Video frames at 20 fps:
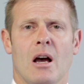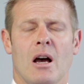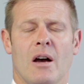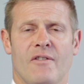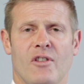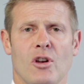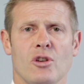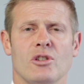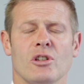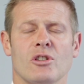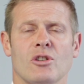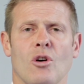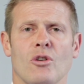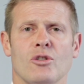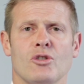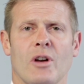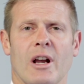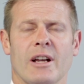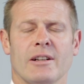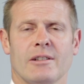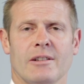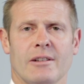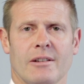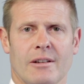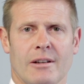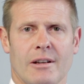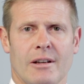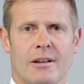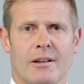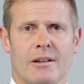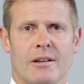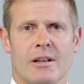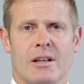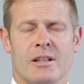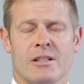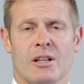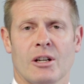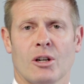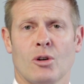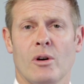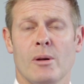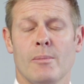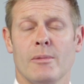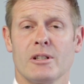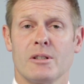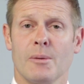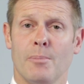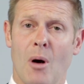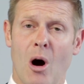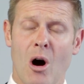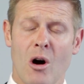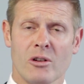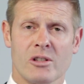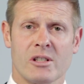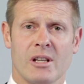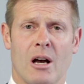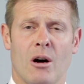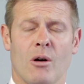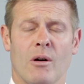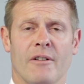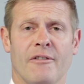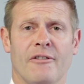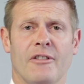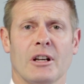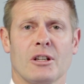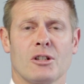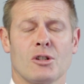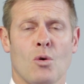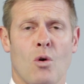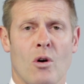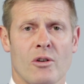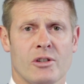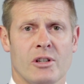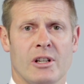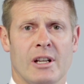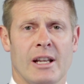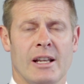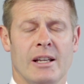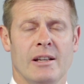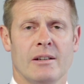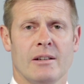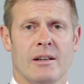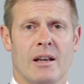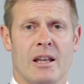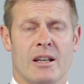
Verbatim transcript: A futures contract is an agreement to buy or sell a fixed quantity